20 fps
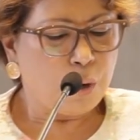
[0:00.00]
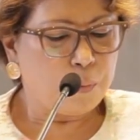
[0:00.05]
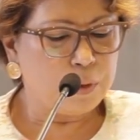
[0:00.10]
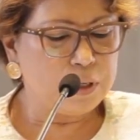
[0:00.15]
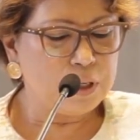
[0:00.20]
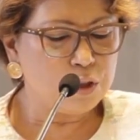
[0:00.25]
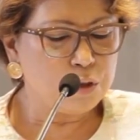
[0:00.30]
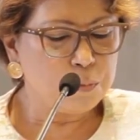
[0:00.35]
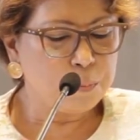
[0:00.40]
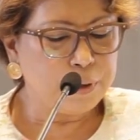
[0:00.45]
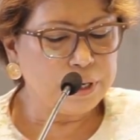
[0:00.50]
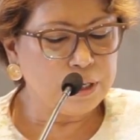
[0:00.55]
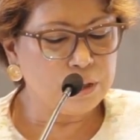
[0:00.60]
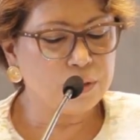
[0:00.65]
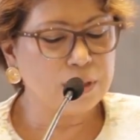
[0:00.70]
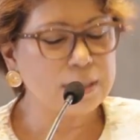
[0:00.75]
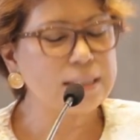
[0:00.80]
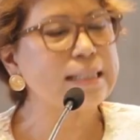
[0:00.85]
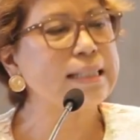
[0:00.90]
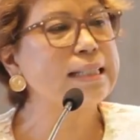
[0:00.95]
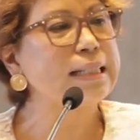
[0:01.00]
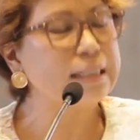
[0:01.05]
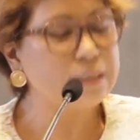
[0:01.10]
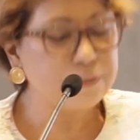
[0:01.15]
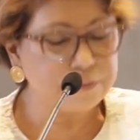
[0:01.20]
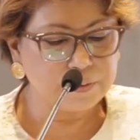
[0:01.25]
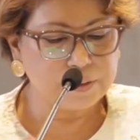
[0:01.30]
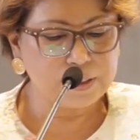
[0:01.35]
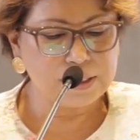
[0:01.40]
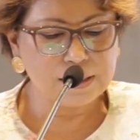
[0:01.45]
We need to bring to the
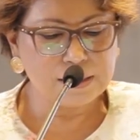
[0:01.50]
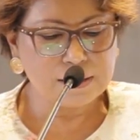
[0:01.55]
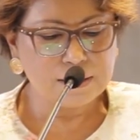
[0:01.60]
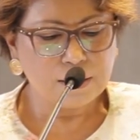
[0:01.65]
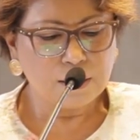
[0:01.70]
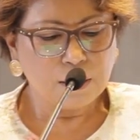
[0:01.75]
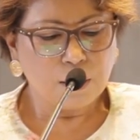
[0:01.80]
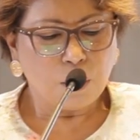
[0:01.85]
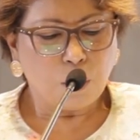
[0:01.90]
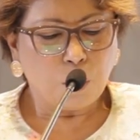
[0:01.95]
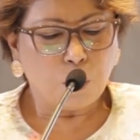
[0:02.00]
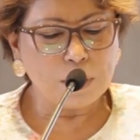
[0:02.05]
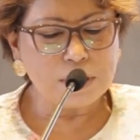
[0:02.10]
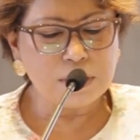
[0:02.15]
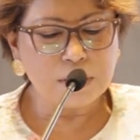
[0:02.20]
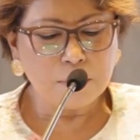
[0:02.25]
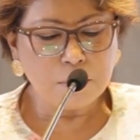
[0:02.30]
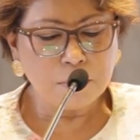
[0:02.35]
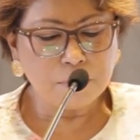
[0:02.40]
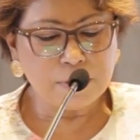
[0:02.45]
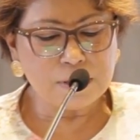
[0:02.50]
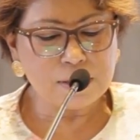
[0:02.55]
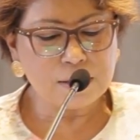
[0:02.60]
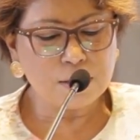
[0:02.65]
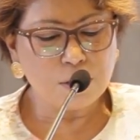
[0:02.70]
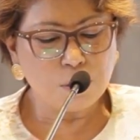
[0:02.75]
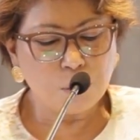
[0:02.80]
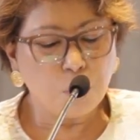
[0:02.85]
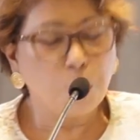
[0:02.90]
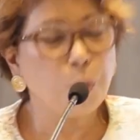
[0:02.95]
surface what some of us
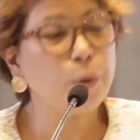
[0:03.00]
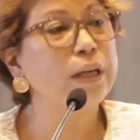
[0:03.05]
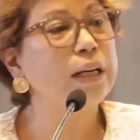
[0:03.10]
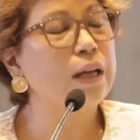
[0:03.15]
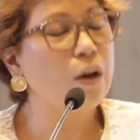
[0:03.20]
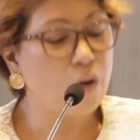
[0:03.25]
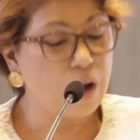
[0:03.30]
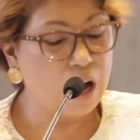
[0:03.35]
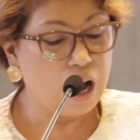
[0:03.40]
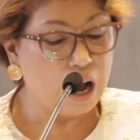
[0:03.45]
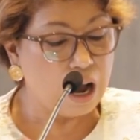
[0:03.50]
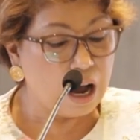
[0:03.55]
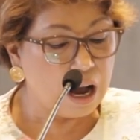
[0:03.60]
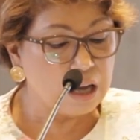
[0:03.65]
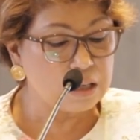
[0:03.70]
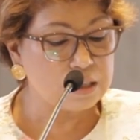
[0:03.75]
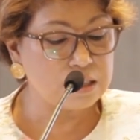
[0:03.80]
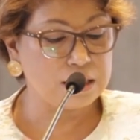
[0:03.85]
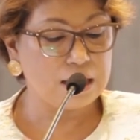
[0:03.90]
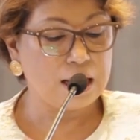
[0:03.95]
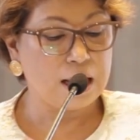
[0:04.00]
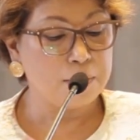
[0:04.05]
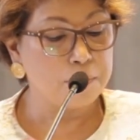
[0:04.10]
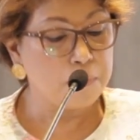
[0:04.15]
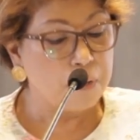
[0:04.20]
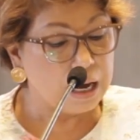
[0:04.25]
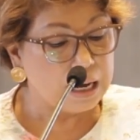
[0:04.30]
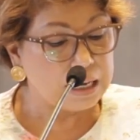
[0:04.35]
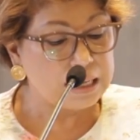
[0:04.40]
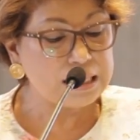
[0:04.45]
know in our hearts and
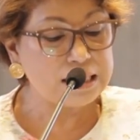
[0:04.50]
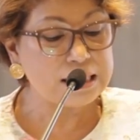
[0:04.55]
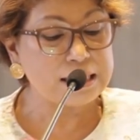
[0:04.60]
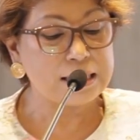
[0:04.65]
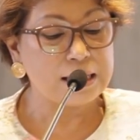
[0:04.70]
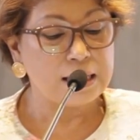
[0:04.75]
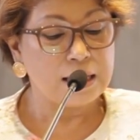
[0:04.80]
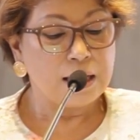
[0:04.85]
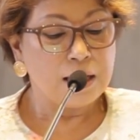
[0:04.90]
minds